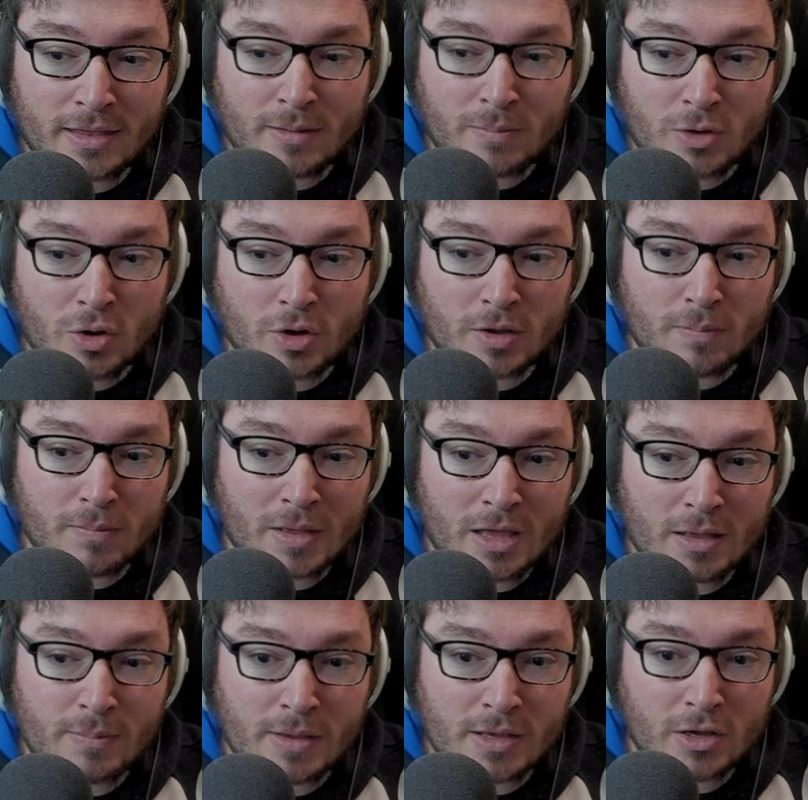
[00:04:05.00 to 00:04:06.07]
then you could
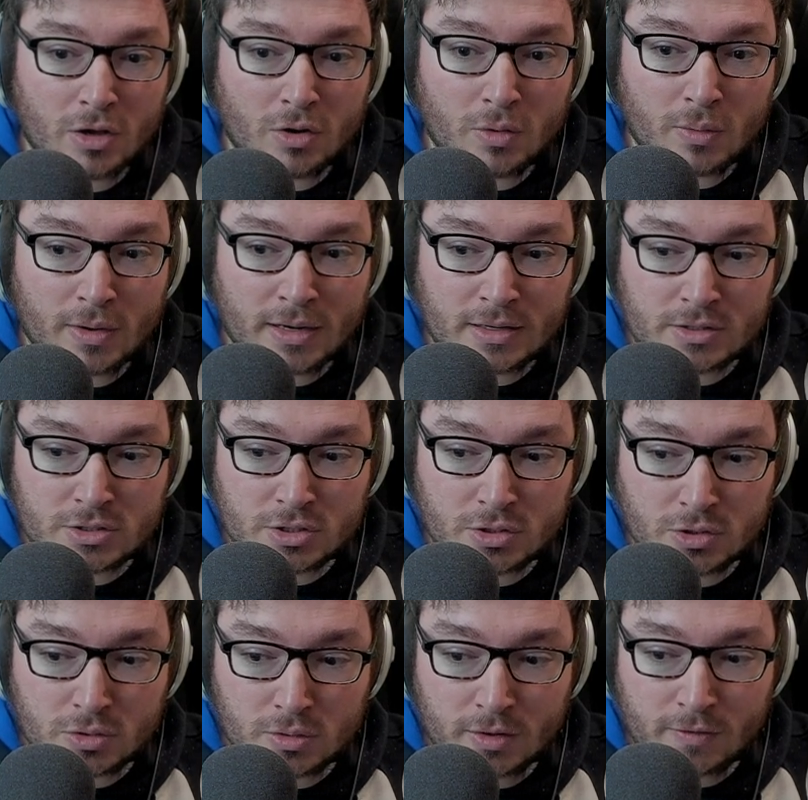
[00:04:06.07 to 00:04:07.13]
maybe go
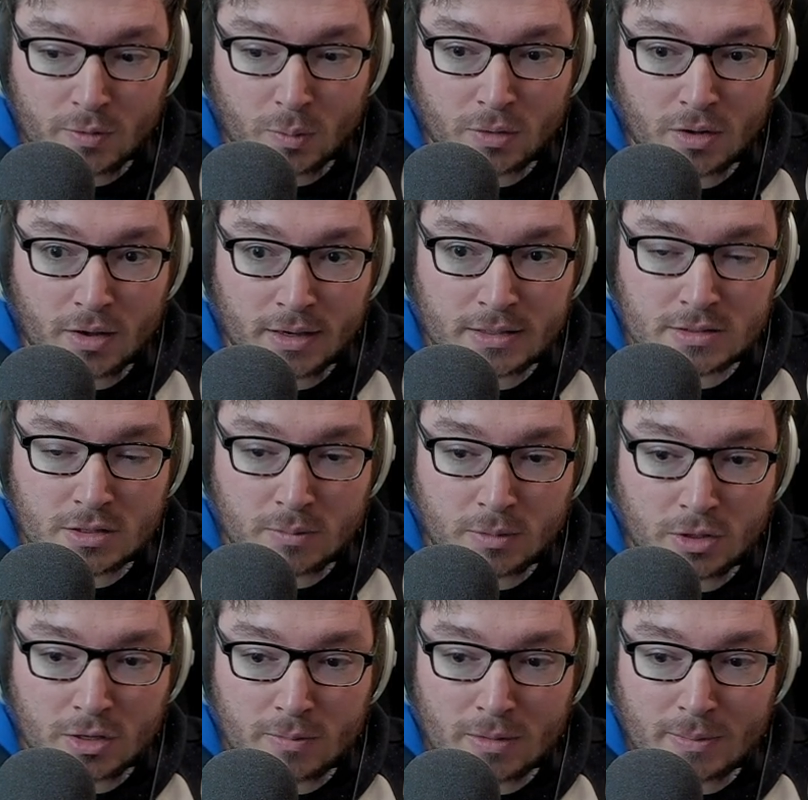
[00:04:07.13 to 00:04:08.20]
into, if you want ice armor,
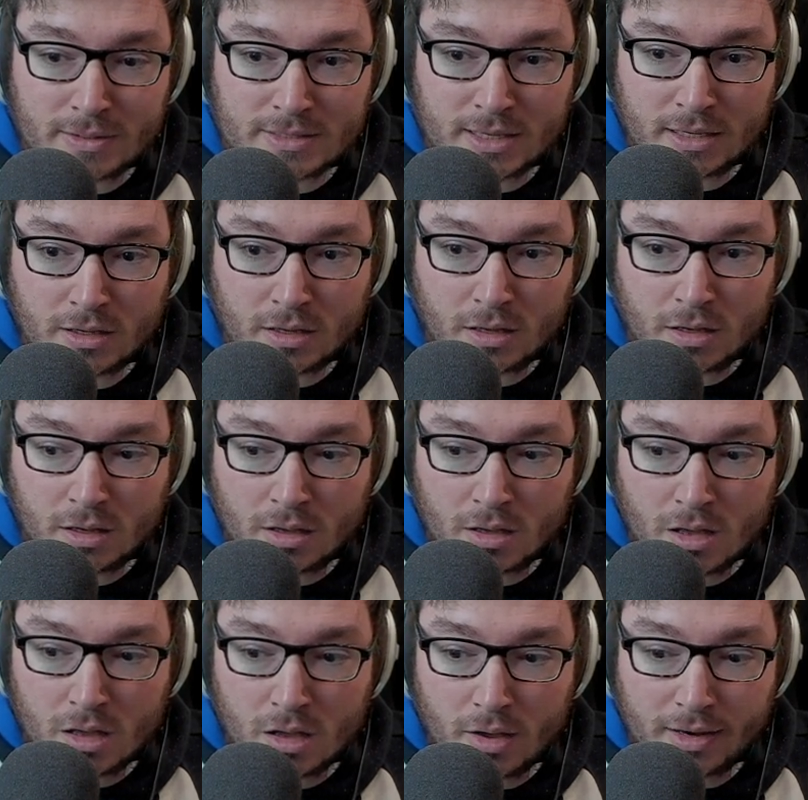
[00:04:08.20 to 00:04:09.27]
you can maybe take
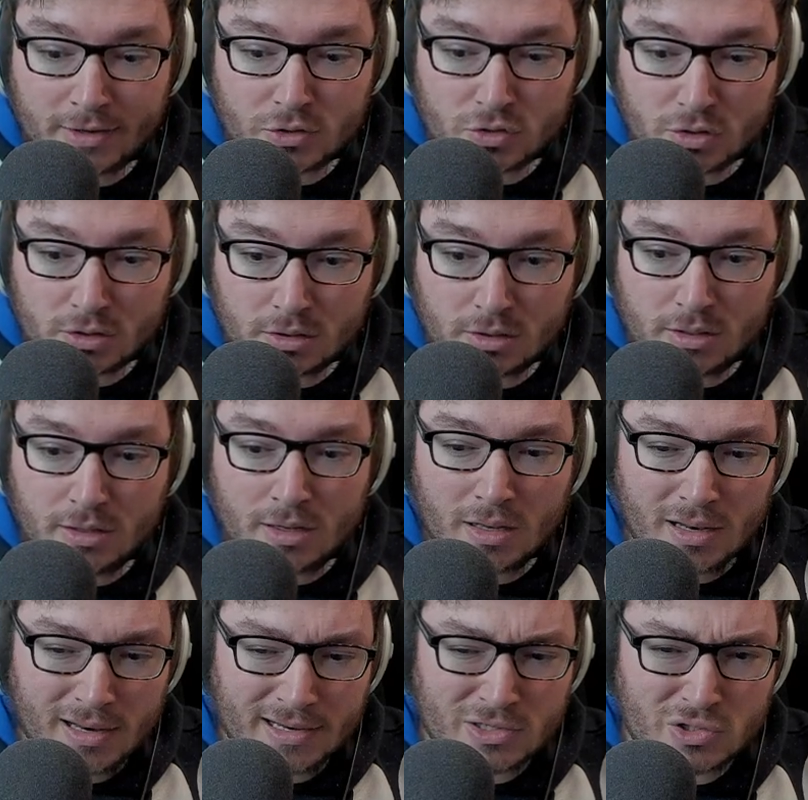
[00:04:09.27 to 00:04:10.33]
Hydra
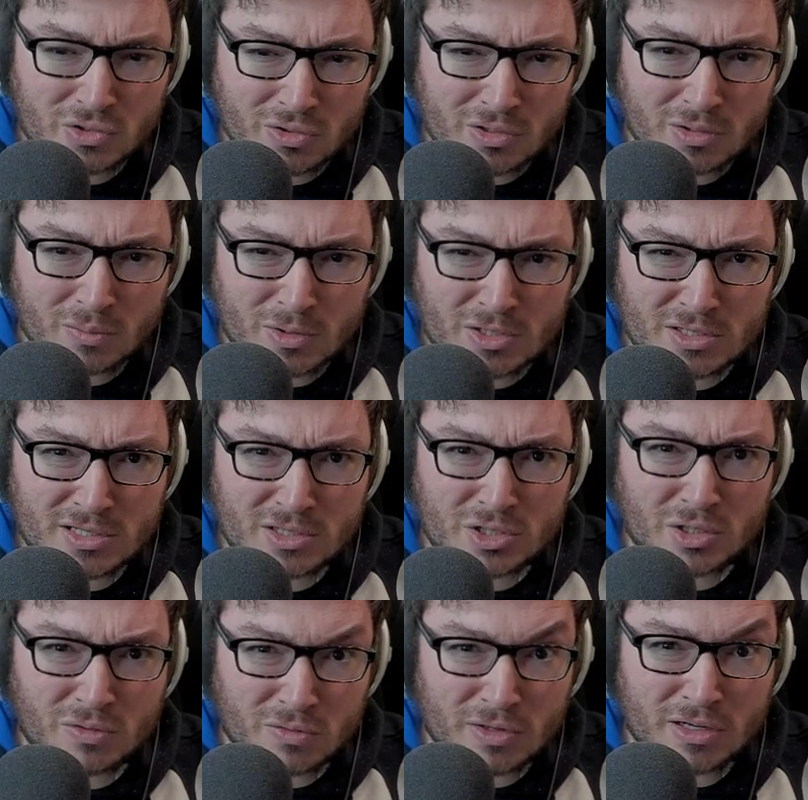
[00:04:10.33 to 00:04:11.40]
later on, which is
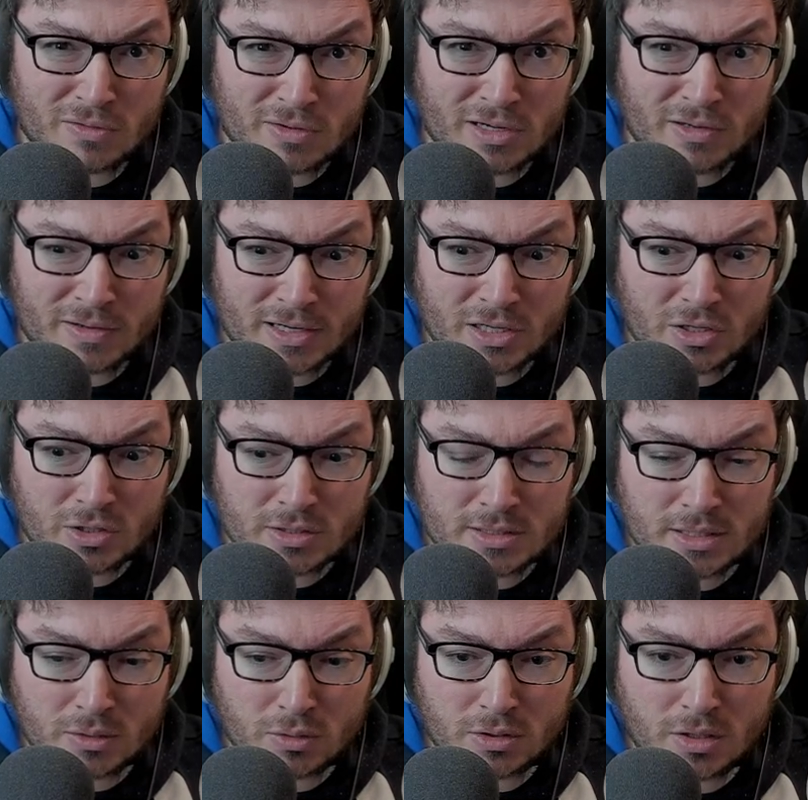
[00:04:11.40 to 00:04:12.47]
actually really, really, really good
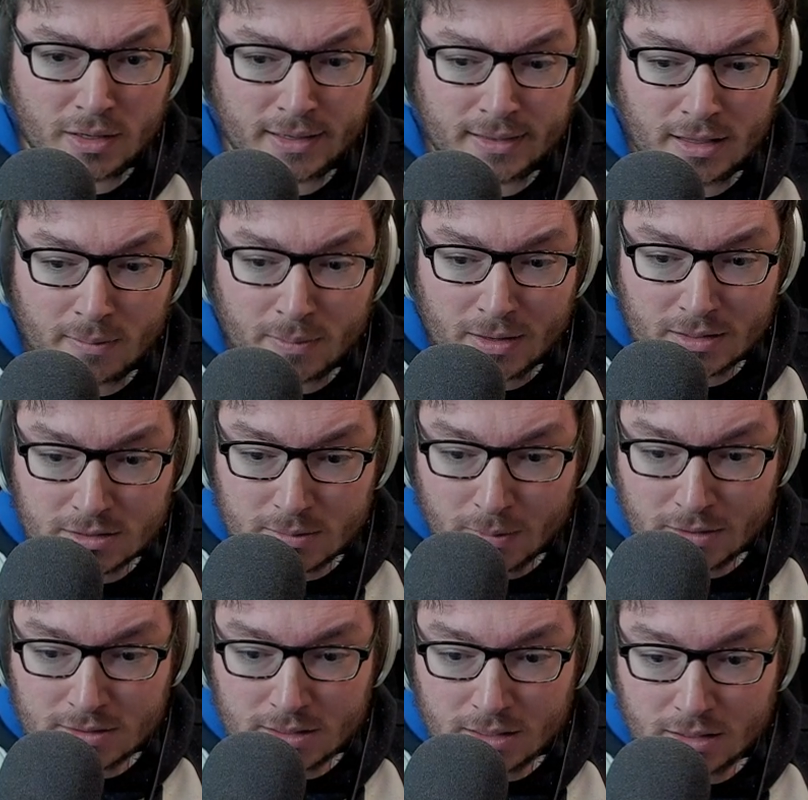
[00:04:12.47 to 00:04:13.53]
single target DPS
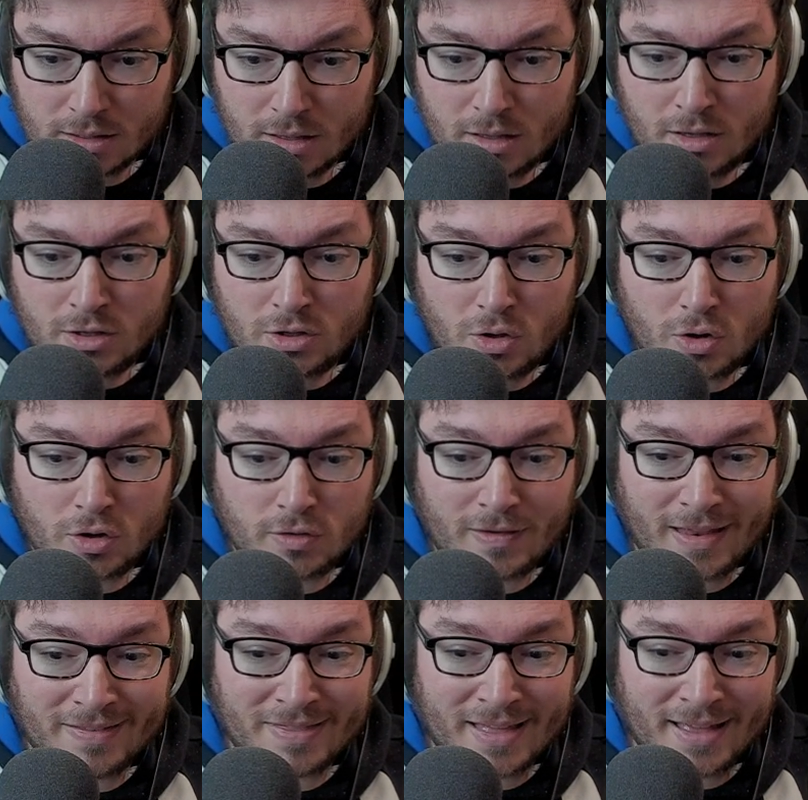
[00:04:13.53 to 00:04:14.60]
ability. You could
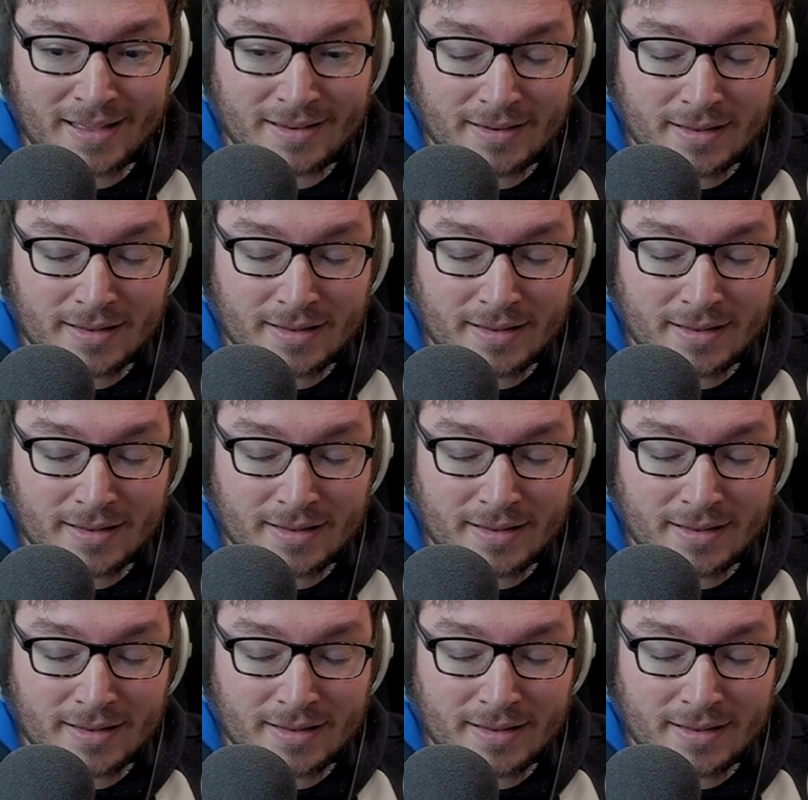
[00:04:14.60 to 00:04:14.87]
take that